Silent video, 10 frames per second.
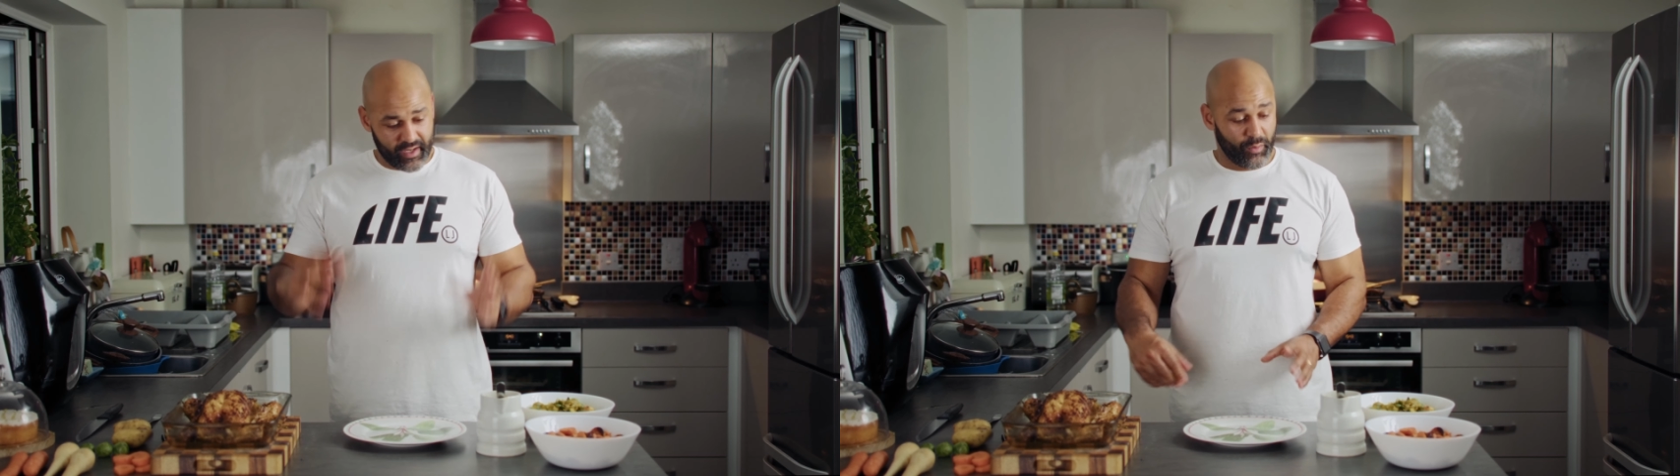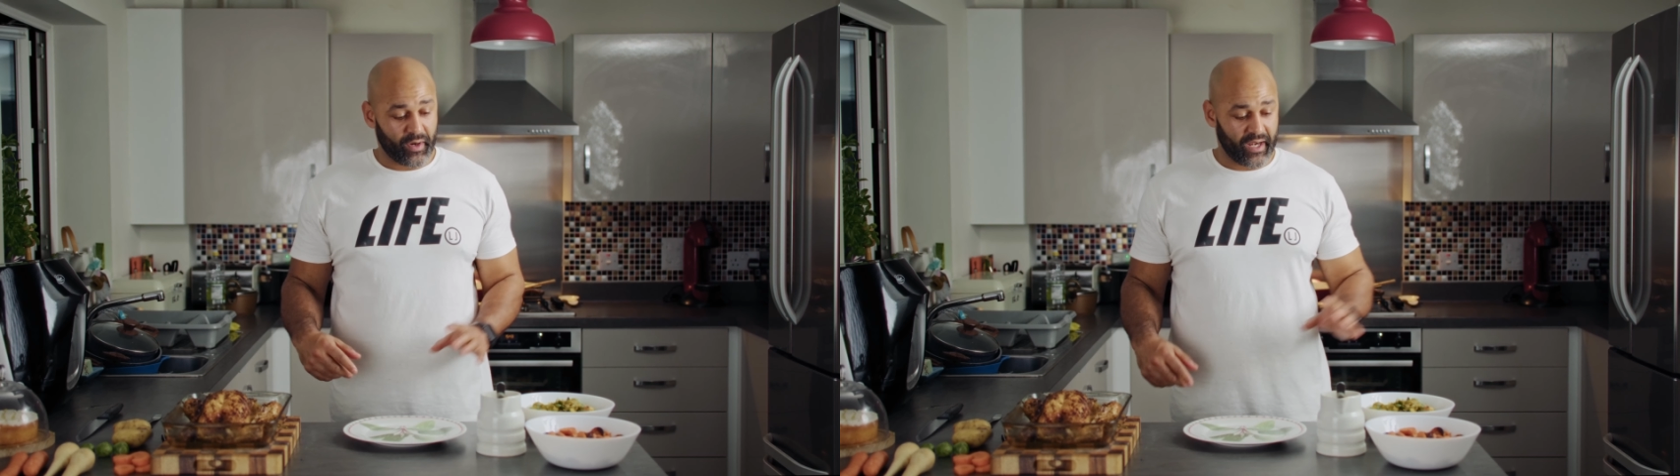
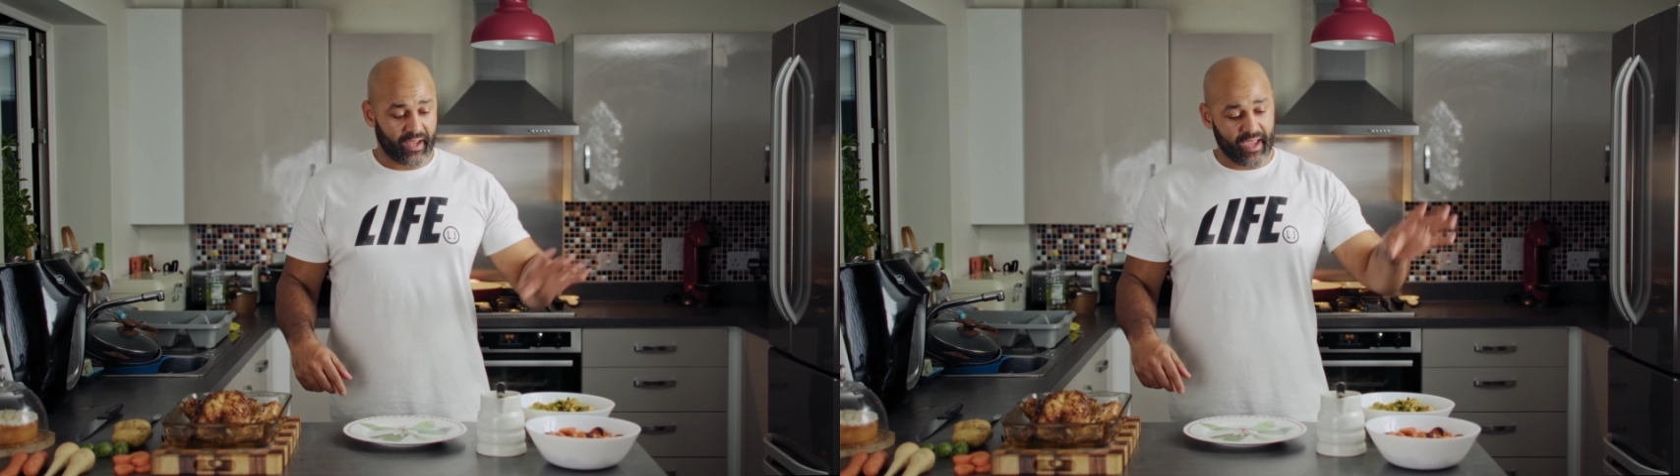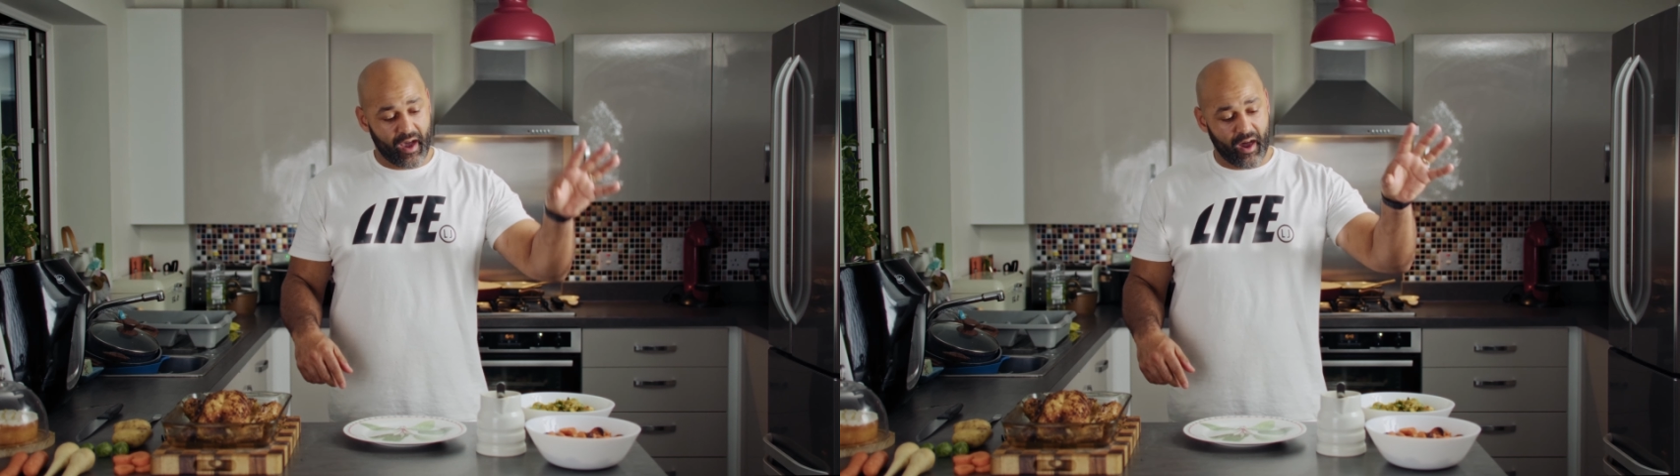We're gonna
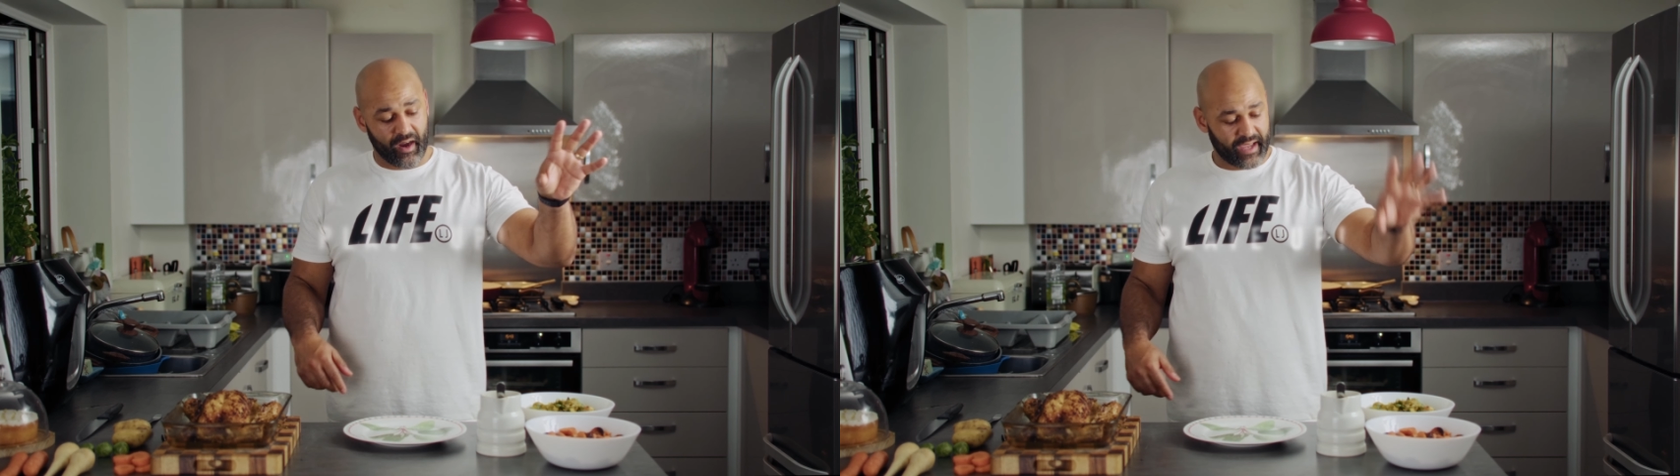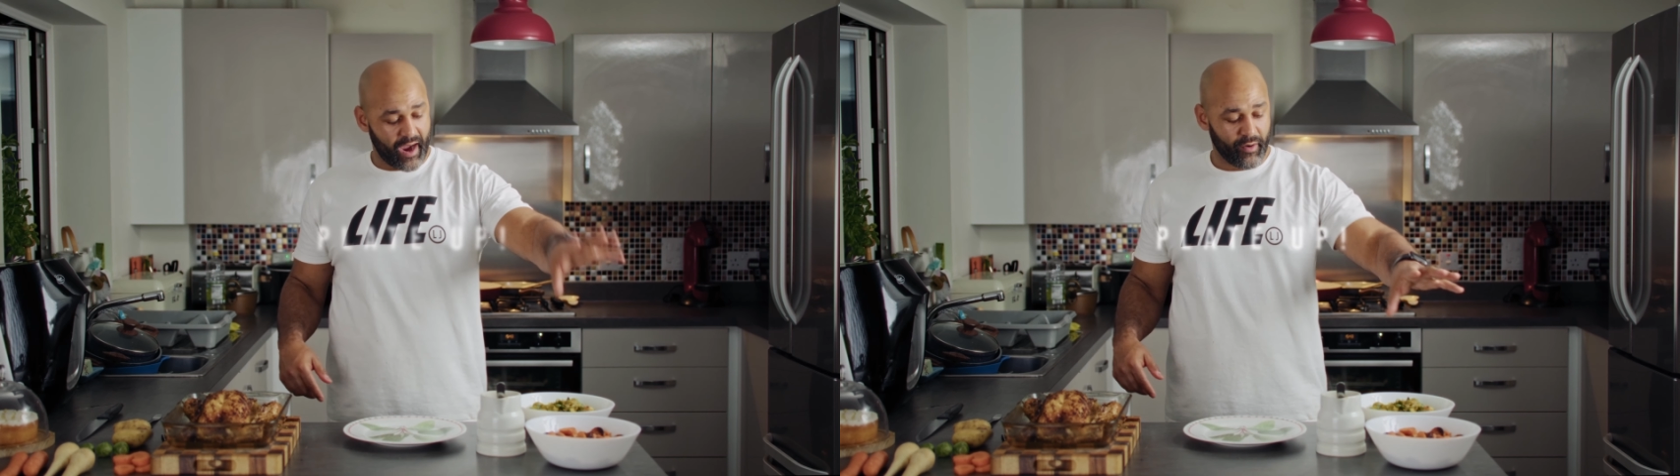get
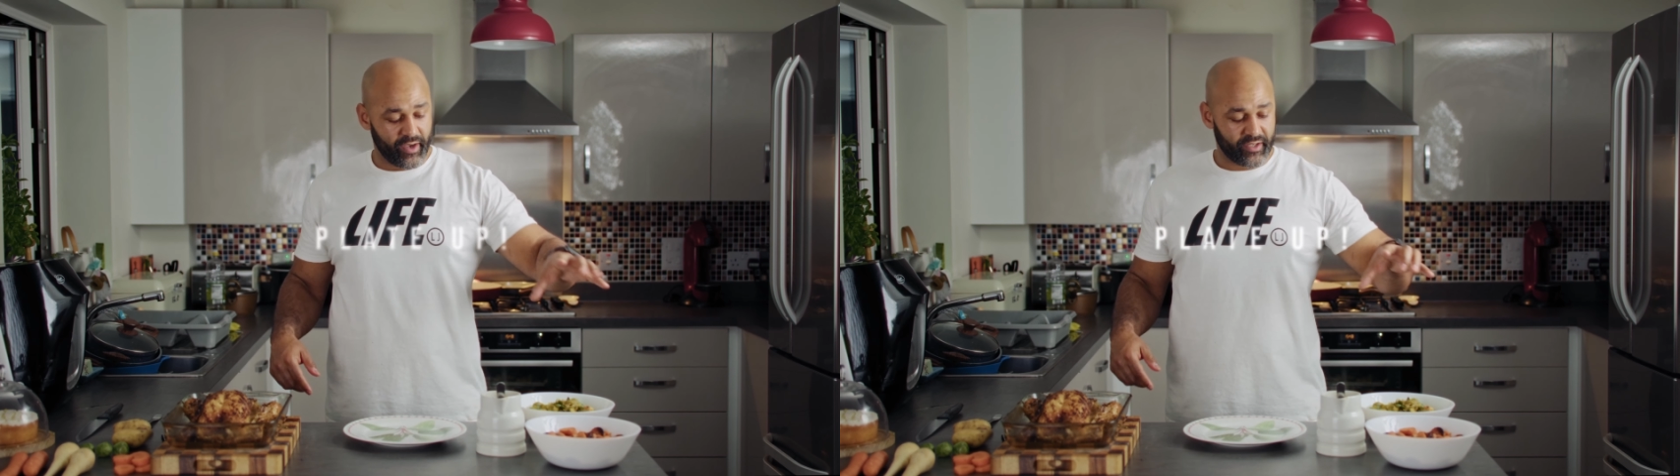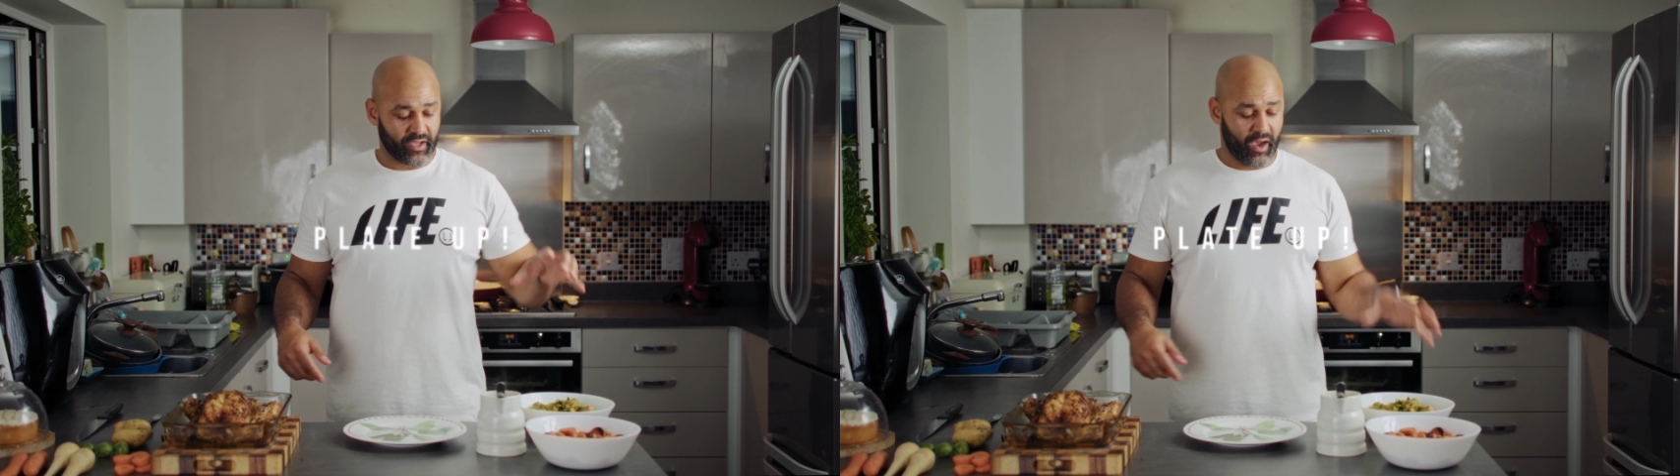our carrots,